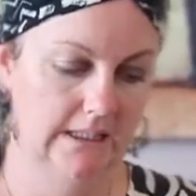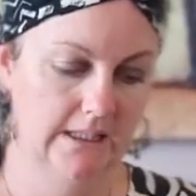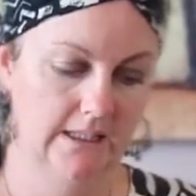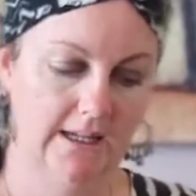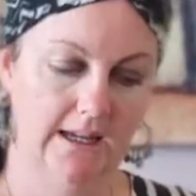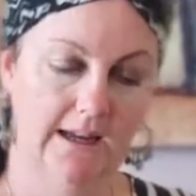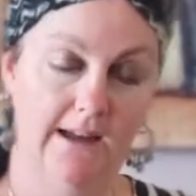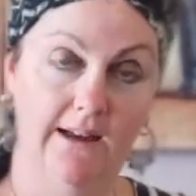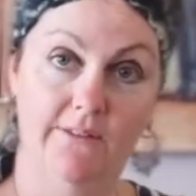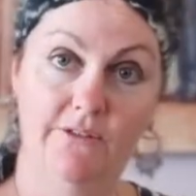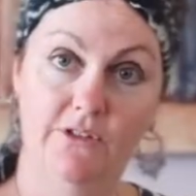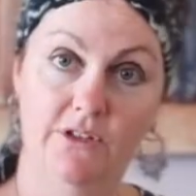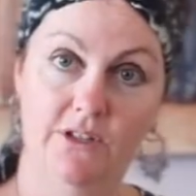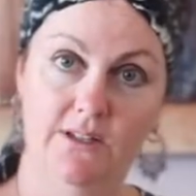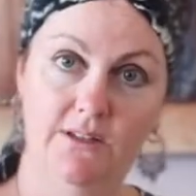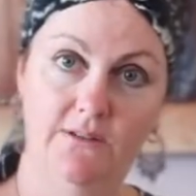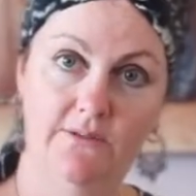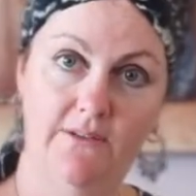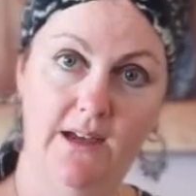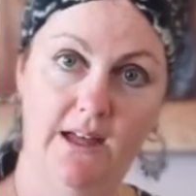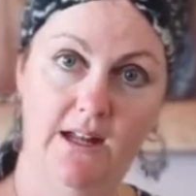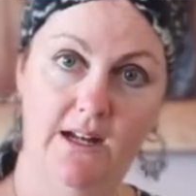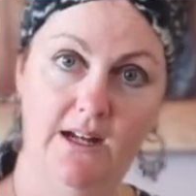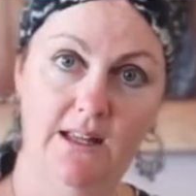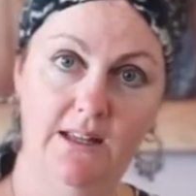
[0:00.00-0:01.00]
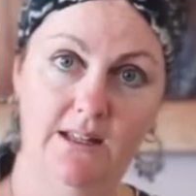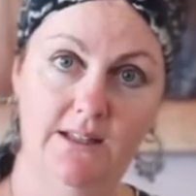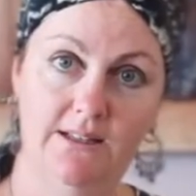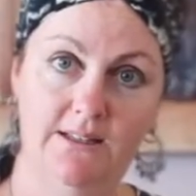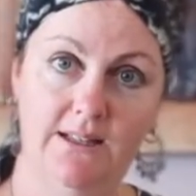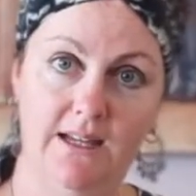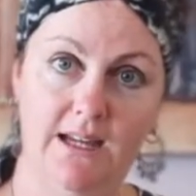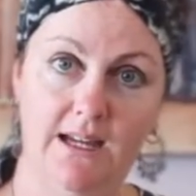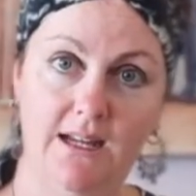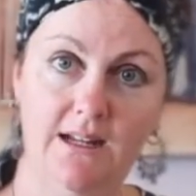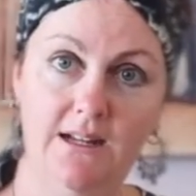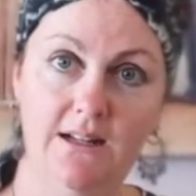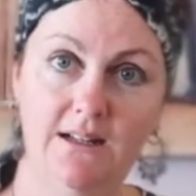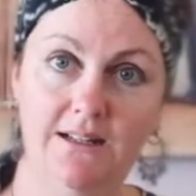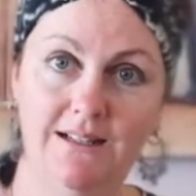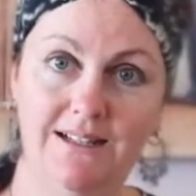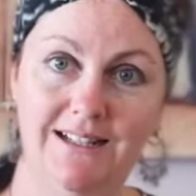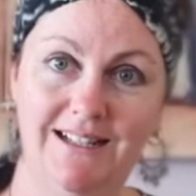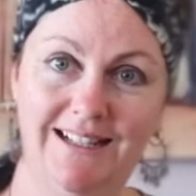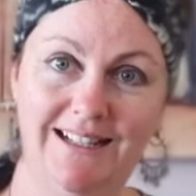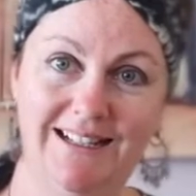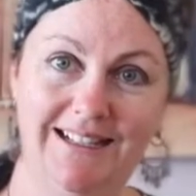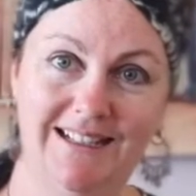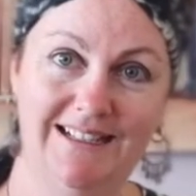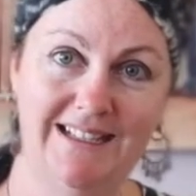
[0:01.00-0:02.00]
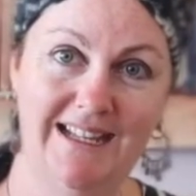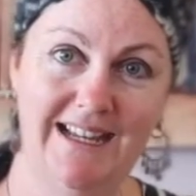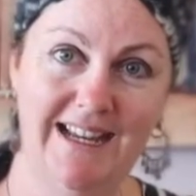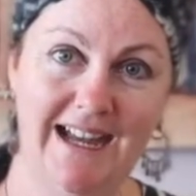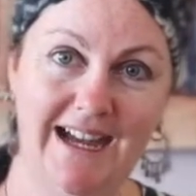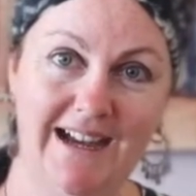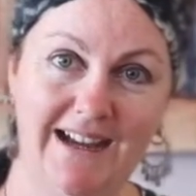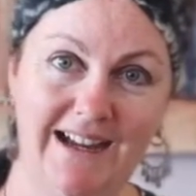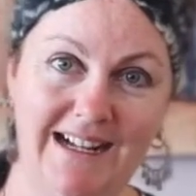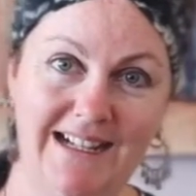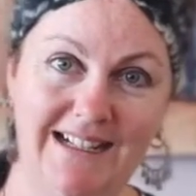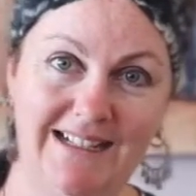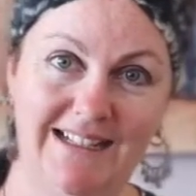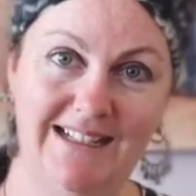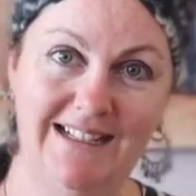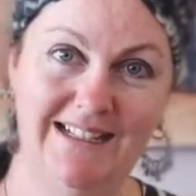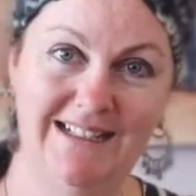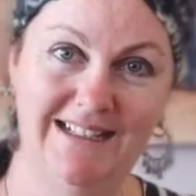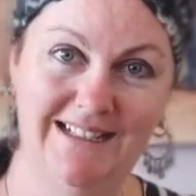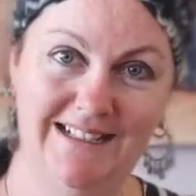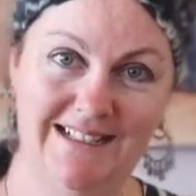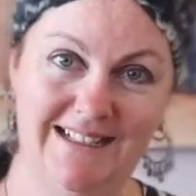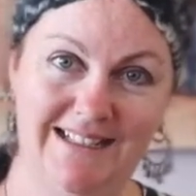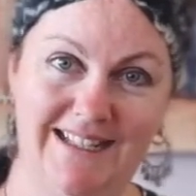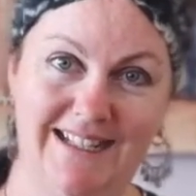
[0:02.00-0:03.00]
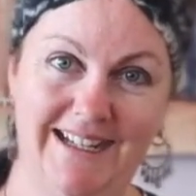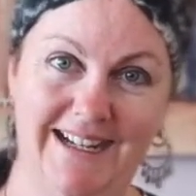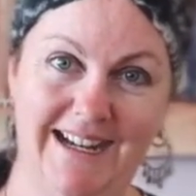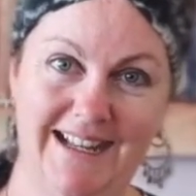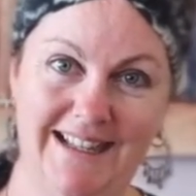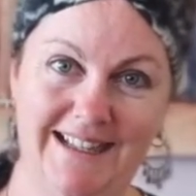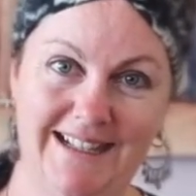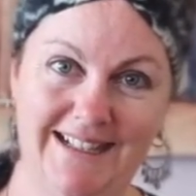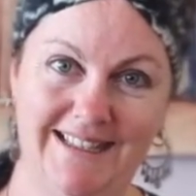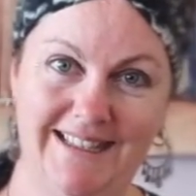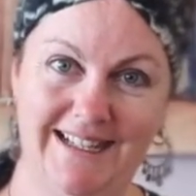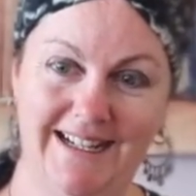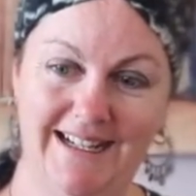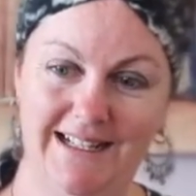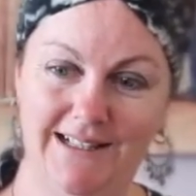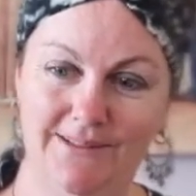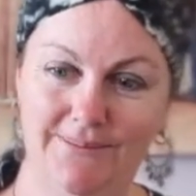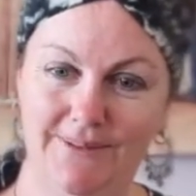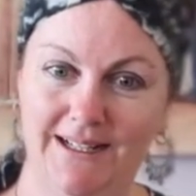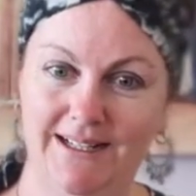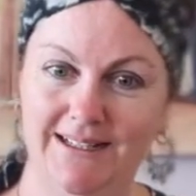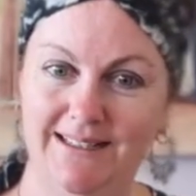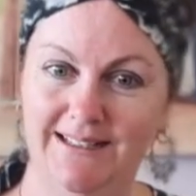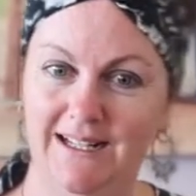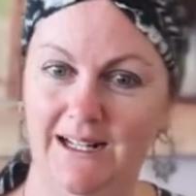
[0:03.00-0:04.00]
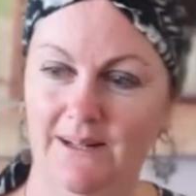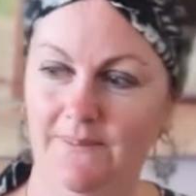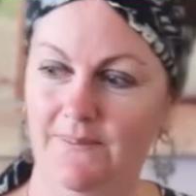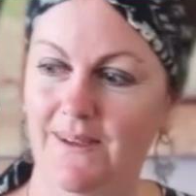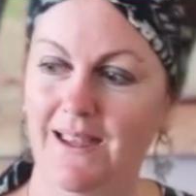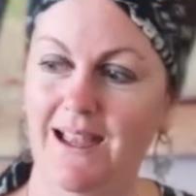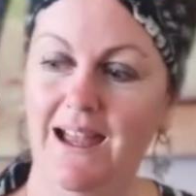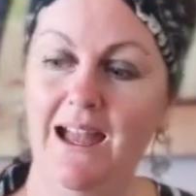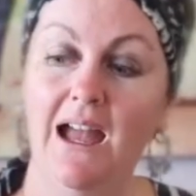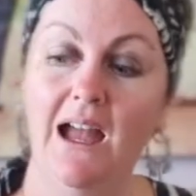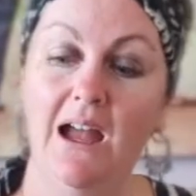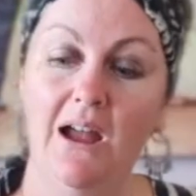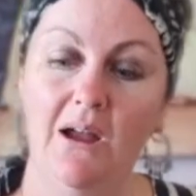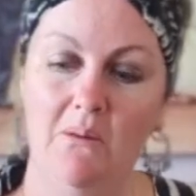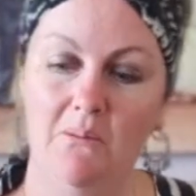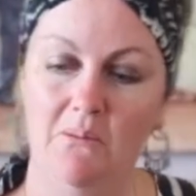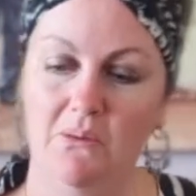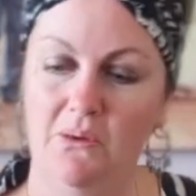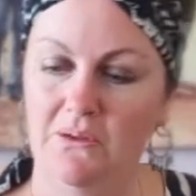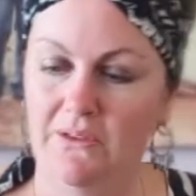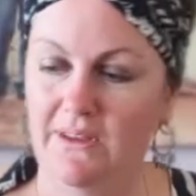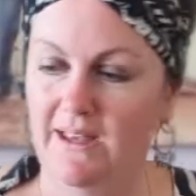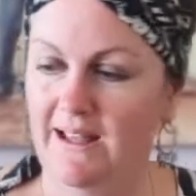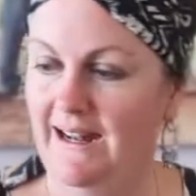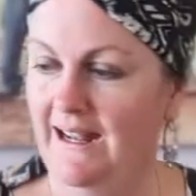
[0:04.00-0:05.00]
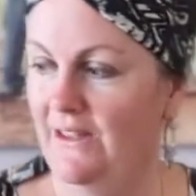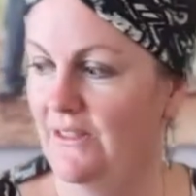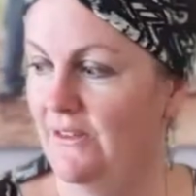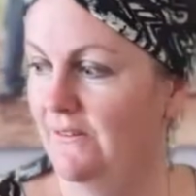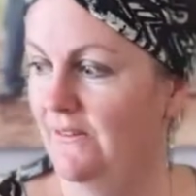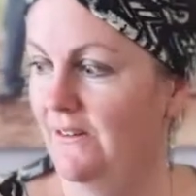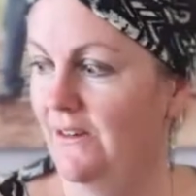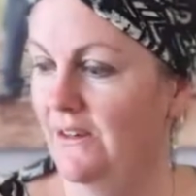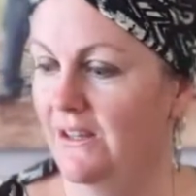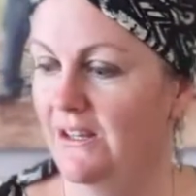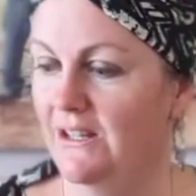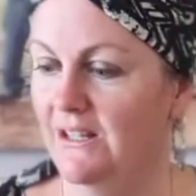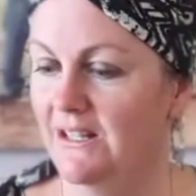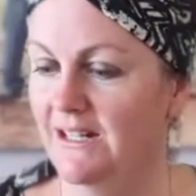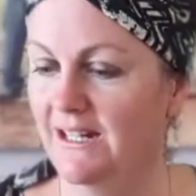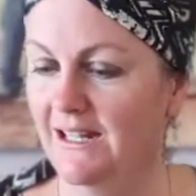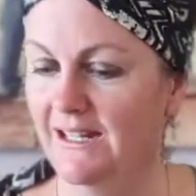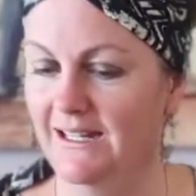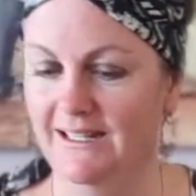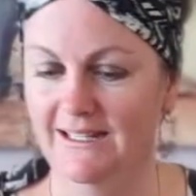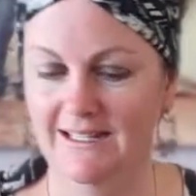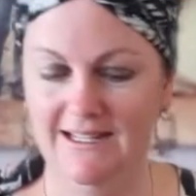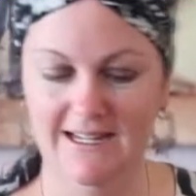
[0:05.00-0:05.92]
I've just found another seed. See how easy it is to get the seeds mixed up. Put that out the road.